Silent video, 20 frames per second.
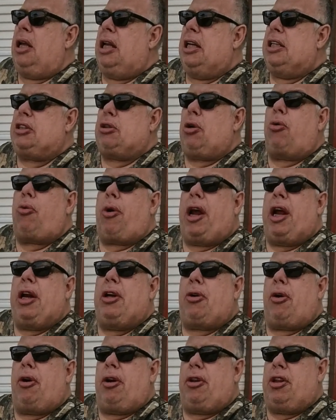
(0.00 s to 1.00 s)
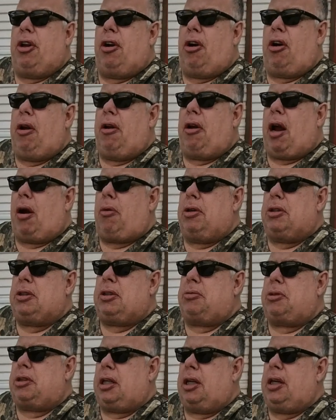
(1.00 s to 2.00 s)
It still rained during the early hours
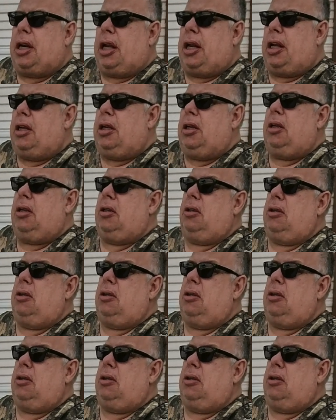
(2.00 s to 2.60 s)
of Sunday.